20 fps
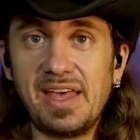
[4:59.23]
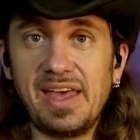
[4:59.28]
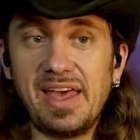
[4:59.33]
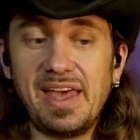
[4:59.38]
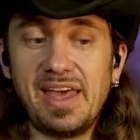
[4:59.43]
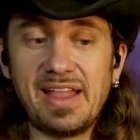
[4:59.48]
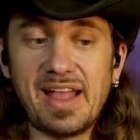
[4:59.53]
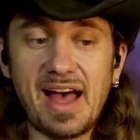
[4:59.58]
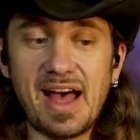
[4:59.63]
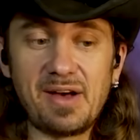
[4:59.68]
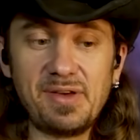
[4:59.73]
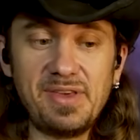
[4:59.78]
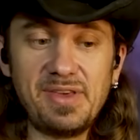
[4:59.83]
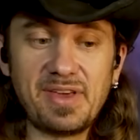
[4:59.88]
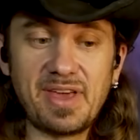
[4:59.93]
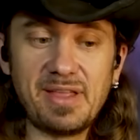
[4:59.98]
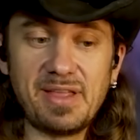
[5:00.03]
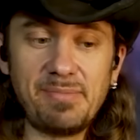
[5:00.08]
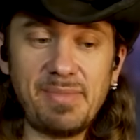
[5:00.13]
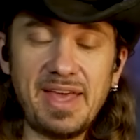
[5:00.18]
and how you
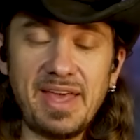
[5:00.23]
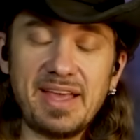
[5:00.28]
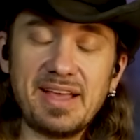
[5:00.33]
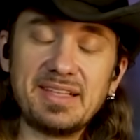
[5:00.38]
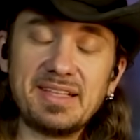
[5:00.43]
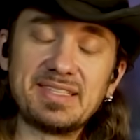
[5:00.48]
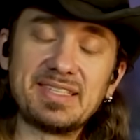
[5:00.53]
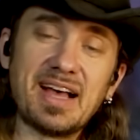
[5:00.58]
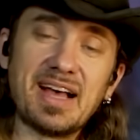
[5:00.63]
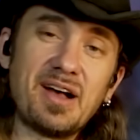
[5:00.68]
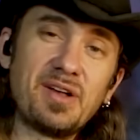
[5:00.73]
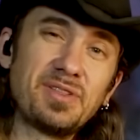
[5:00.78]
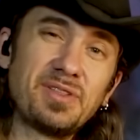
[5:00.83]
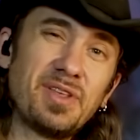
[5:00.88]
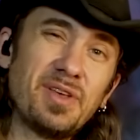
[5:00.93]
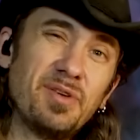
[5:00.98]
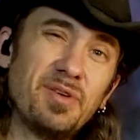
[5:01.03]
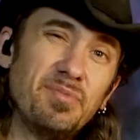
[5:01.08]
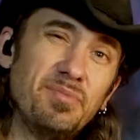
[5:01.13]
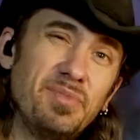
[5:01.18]
can make it sound
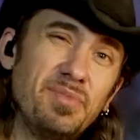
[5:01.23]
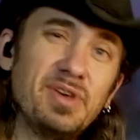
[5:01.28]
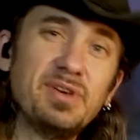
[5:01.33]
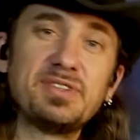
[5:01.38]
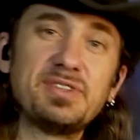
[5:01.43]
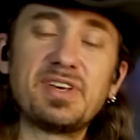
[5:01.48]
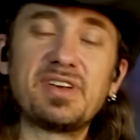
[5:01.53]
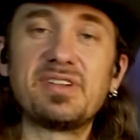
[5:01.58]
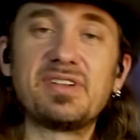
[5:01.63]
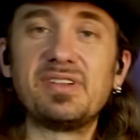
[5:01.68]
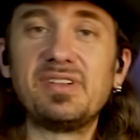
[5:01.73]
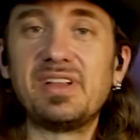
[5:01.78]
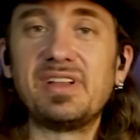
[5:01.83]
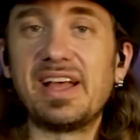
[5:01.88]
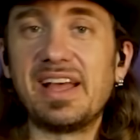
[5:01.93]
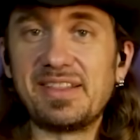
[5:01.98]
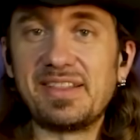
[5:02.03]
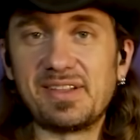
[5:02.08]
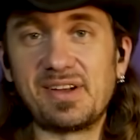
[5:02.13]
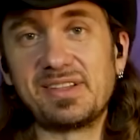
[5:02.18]
musical
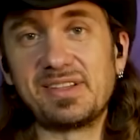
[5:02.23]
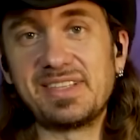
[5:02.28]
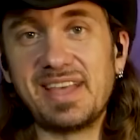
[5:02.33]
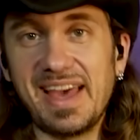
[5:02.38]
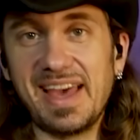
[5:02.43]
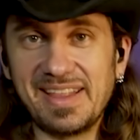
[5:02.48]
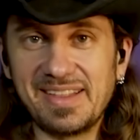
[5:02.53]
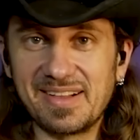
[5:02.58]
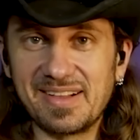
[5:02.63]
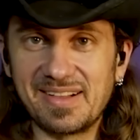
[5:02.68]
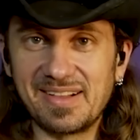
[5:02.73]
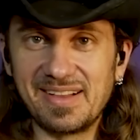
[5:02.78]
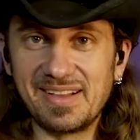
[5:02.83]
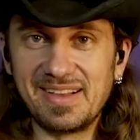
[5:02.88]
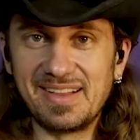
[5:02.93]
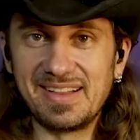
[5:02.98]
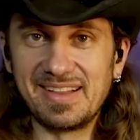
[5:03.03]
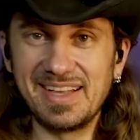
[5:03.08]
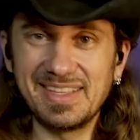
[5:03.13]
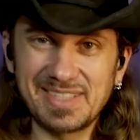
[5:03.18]
and not technical.
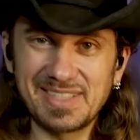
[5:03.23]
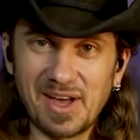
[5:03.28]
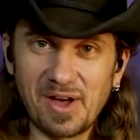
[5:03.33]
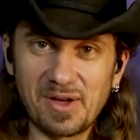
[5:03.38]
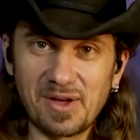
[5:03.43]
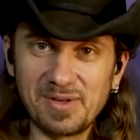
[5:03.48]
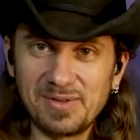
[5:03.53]
Let's go.